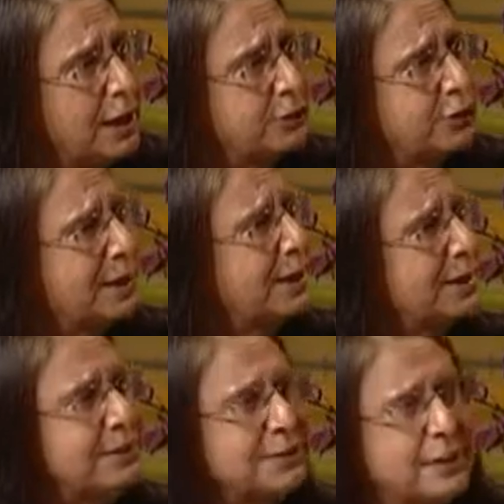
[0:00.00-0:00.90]
So I'd
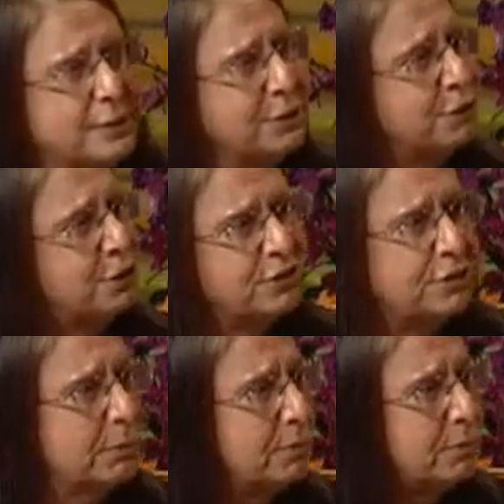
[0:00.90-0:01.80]
like to tell you just
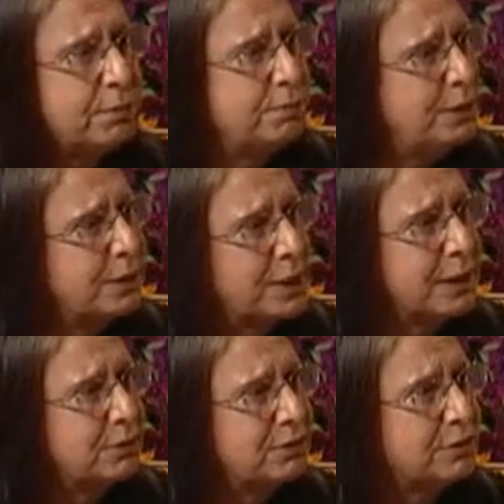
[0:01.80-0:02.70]
a few
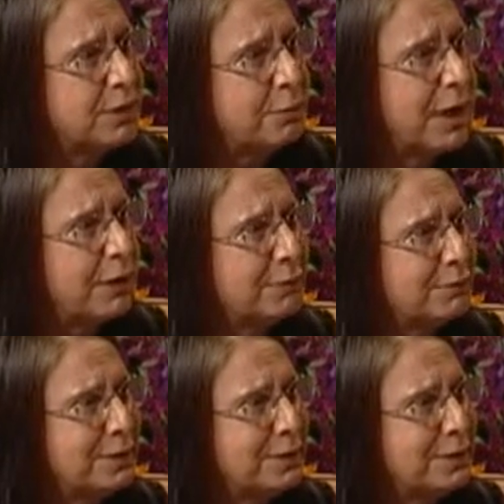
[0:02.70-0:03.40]
things about